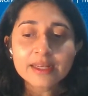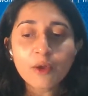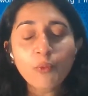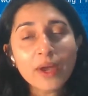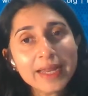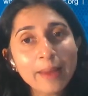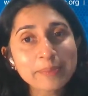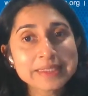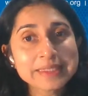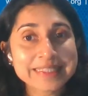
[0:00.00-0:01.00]
Now, what
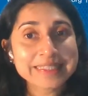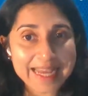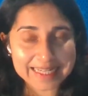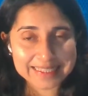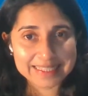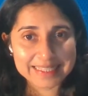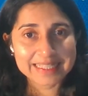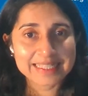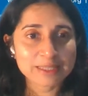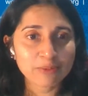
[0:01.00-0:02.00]
happens next
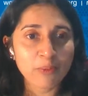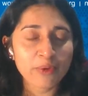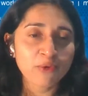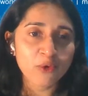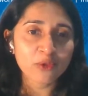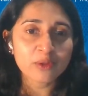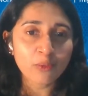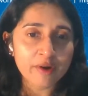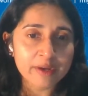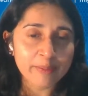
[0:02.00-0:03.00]
is what we're all
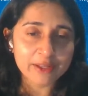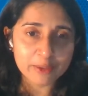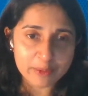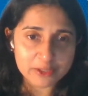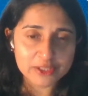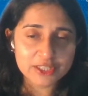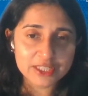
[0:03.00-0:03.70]
worried about the most.